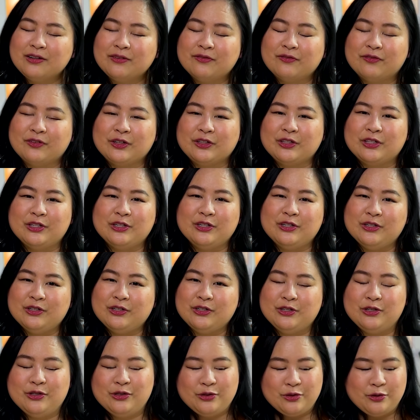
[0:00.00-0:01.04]
for the
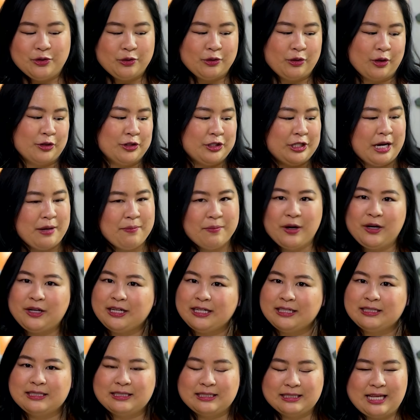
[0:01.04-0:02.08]
new crochet
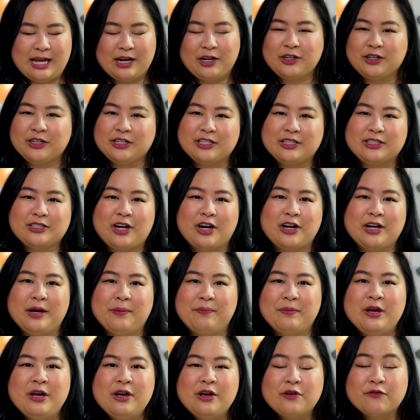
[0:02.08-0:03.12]
markets that are going to start
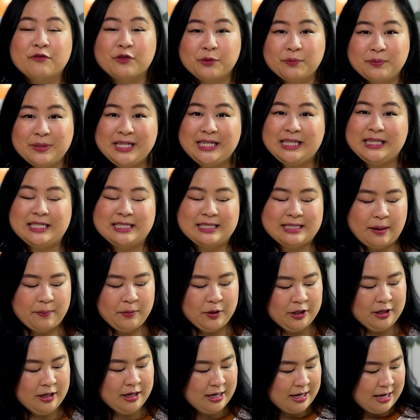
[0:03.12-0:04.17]
up for me in the
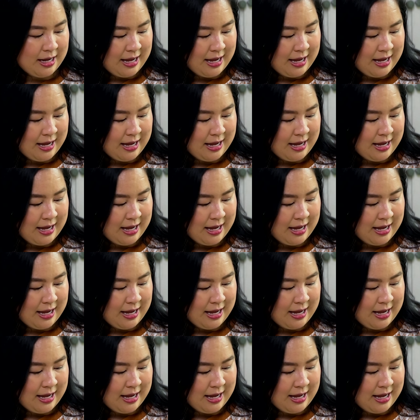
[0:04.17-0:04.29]
summer.